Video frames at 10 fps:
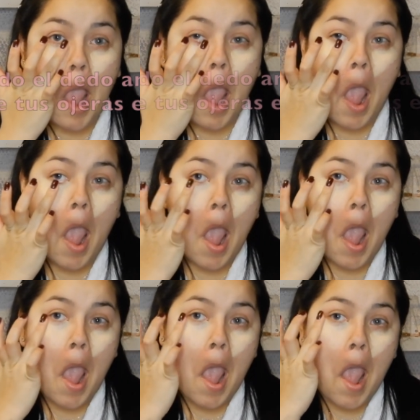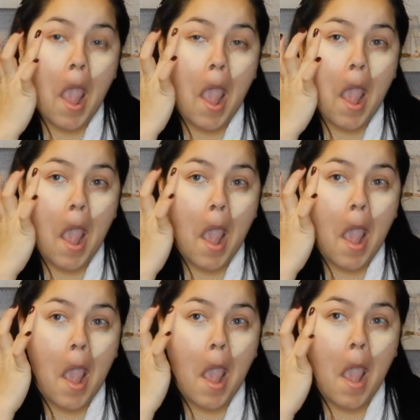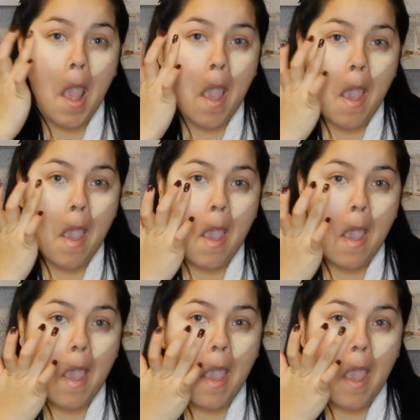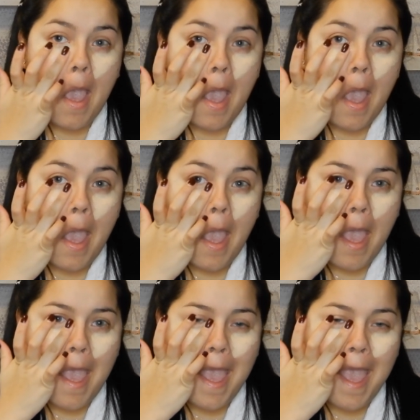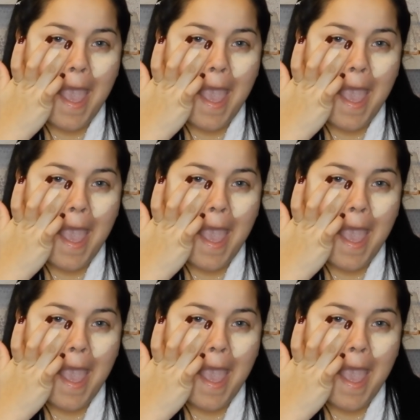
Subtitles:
(silence)